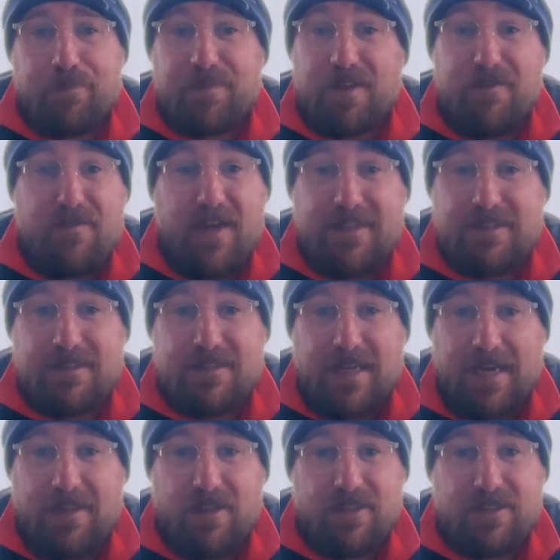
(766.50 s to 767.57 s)
fair to
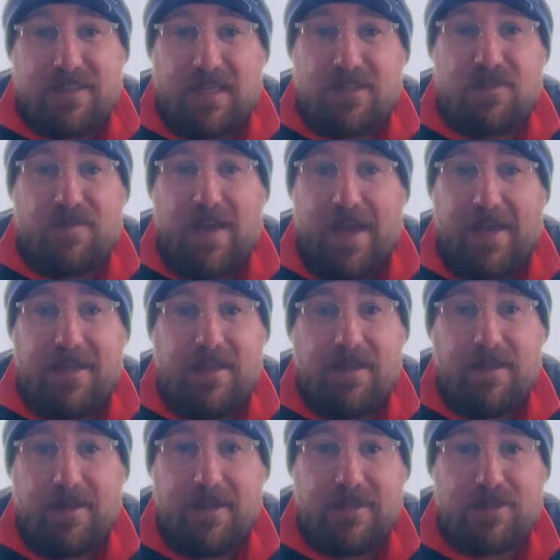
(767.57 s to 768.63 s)
say that Saas-Fee
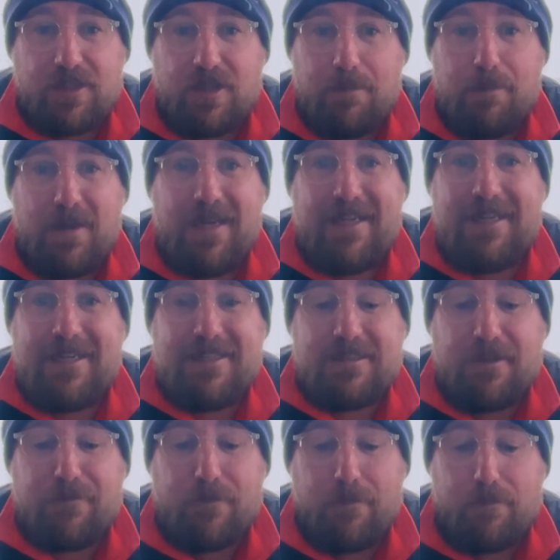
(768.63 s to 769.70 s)
is a completely
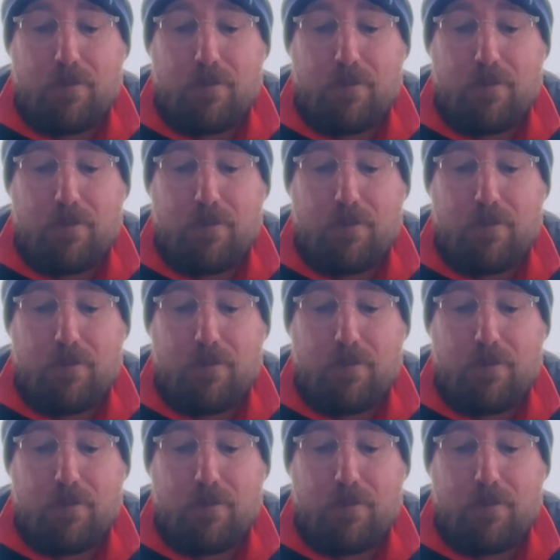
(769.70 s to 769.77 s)
different